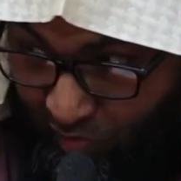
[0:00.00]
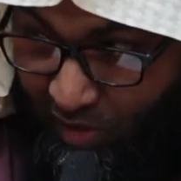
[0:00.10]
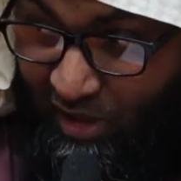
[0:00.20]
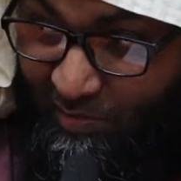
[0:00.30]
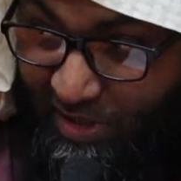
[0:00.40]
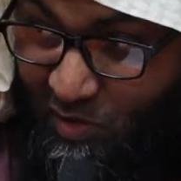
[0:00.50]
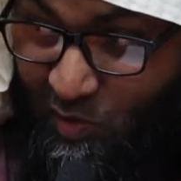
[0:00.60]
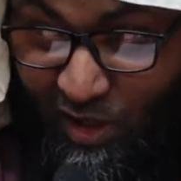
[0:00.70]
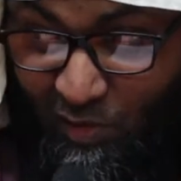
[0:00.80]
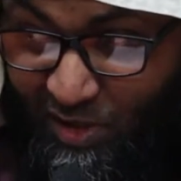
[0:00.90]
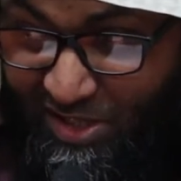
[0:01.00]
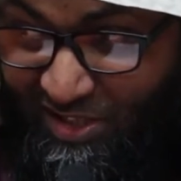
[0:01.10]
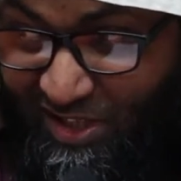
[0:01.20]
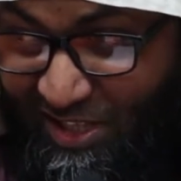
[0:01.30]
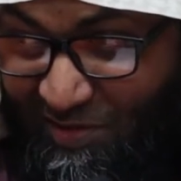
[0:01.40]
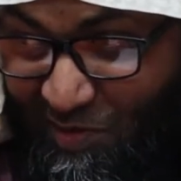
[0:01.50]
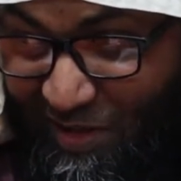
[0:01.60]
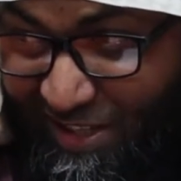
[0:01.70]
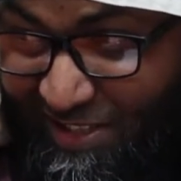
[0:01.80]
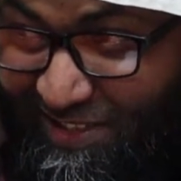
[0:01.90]
Furqan means Qur'an. What is the dalil for
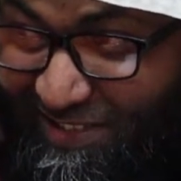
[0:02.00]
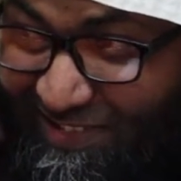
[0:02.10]
that?